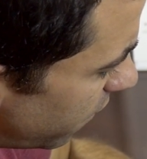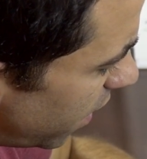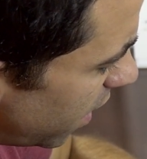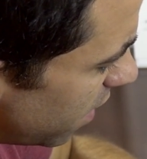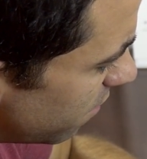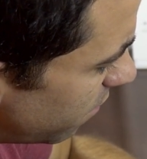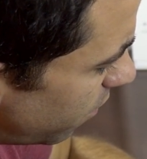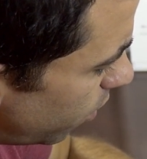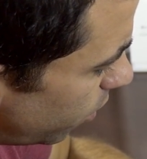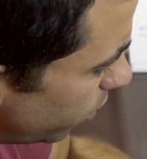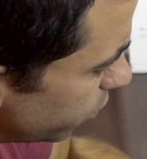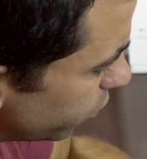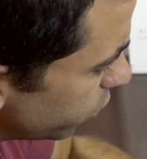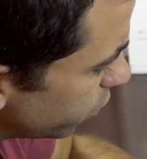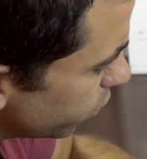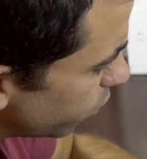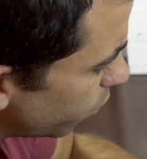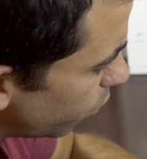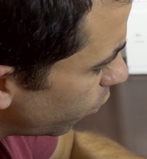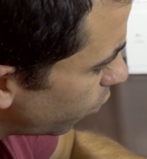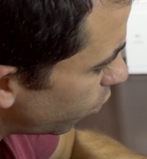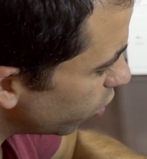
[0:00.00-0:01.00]
five volts,
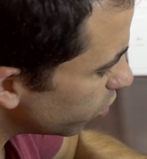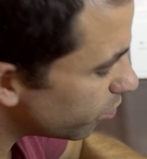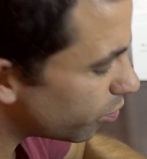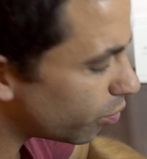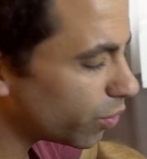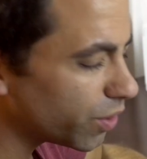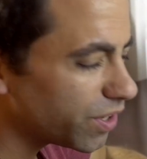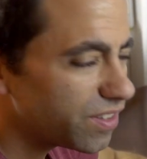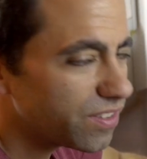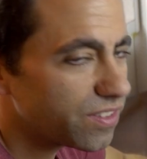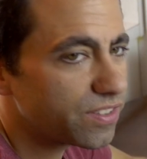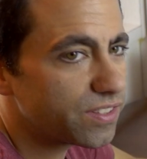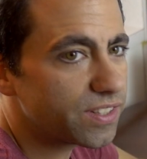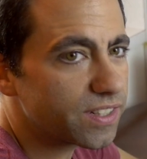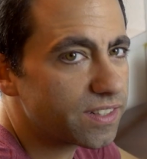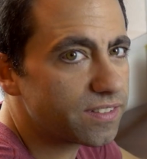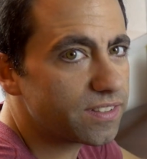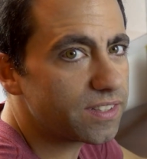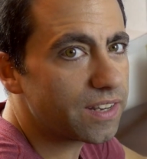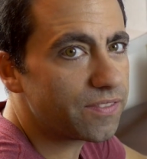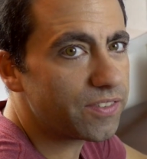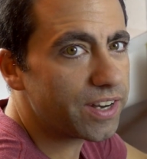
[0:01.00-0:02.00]
one point
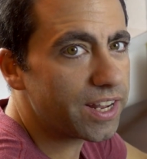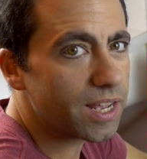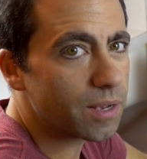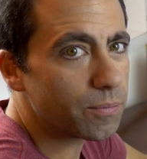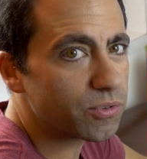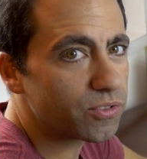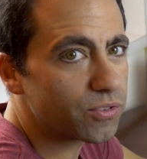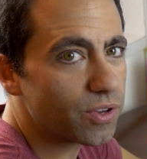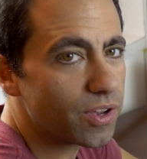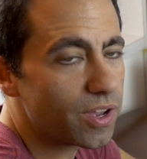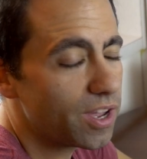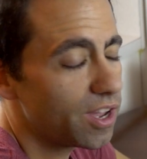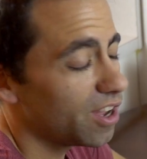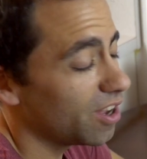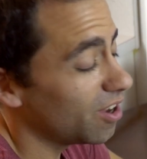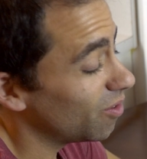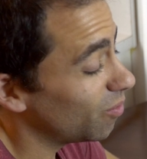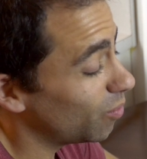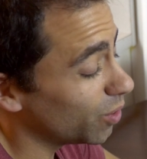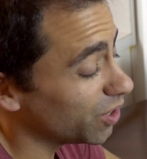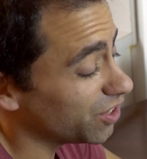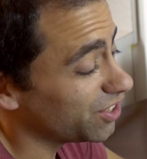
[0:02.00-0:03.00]
six seven amps,
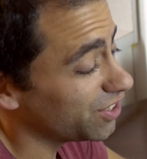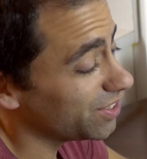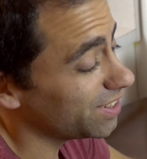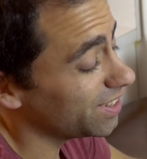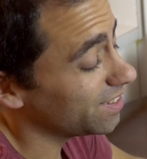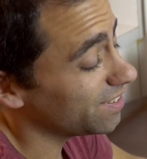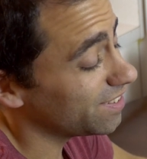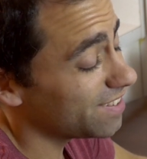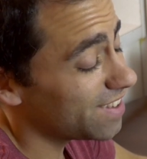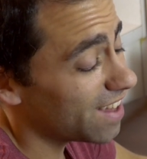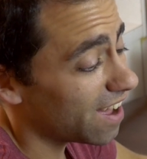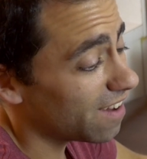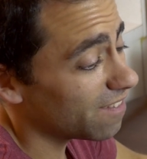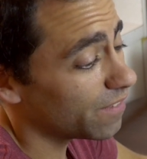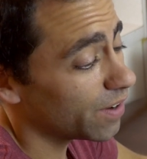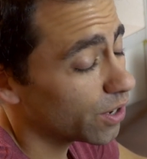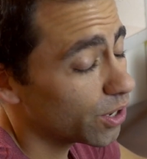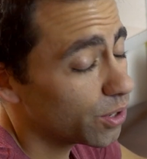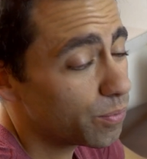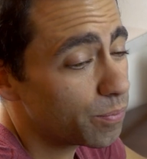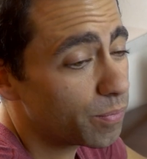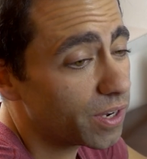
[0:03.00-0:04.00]
which is not
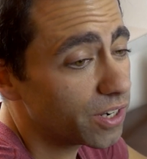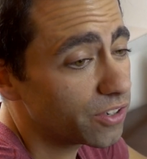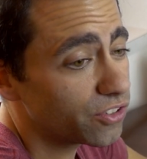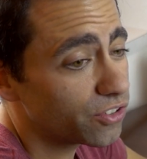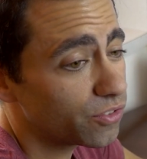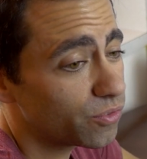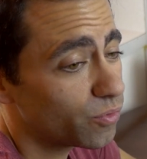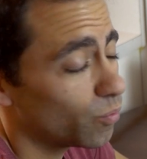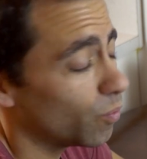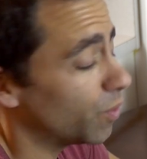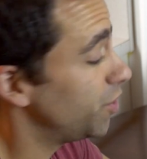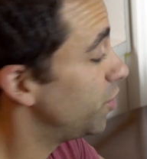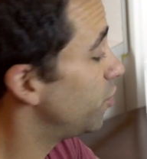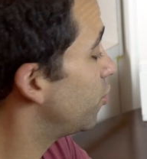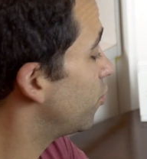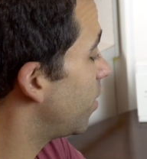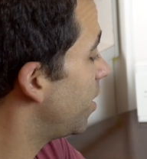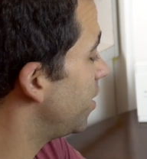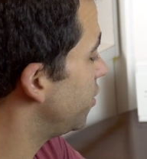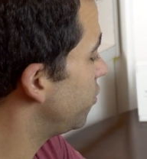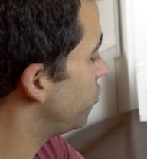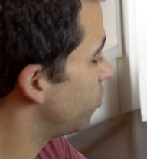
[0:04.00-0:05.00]
very much when you're
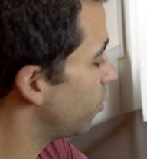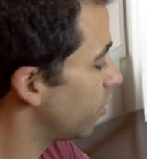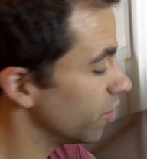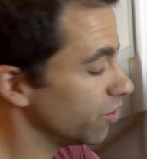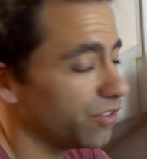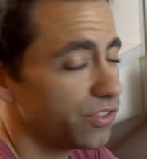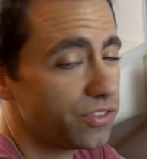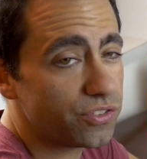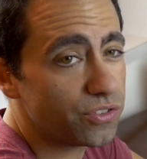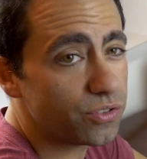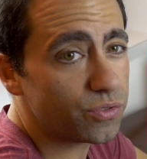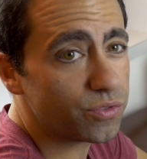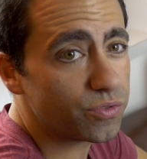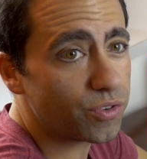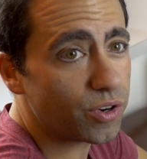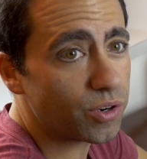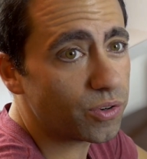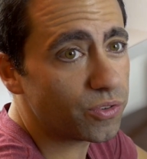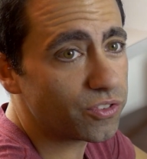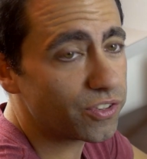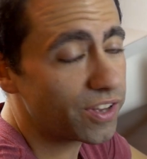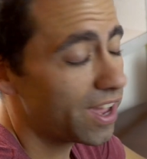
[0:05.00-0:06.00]
trying to charge these new
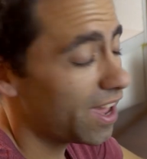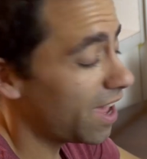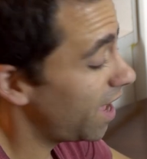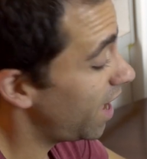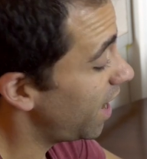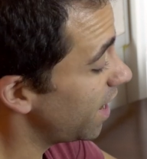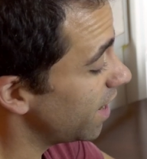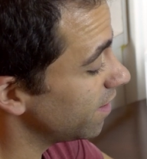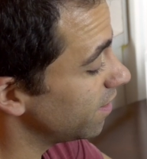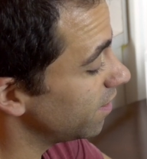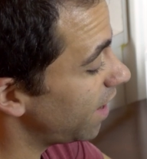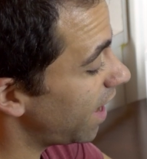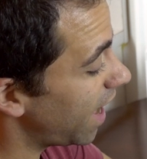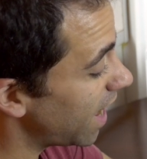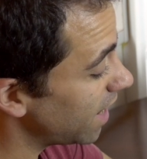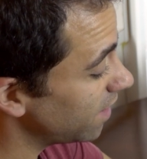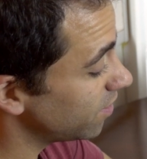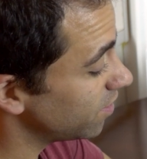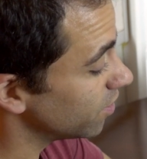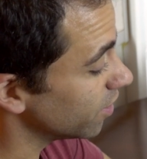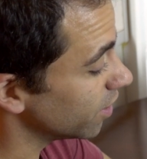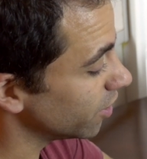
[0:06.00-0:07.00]
phones. And
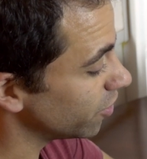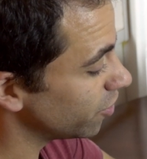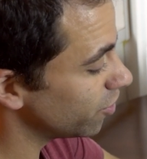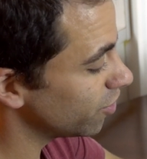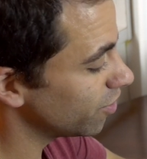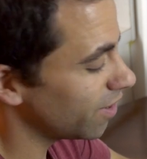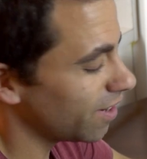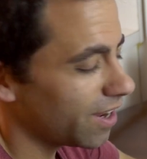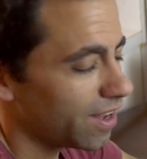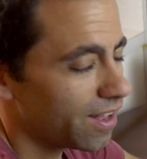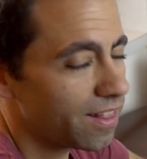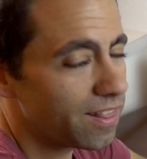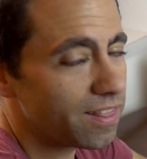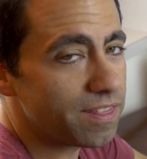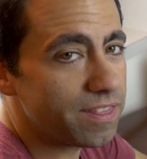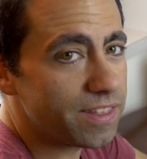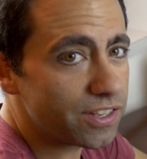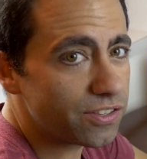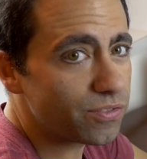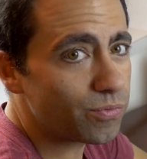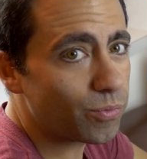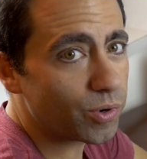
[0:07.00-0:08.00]
as such,
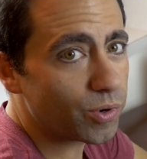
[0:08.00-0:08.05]
this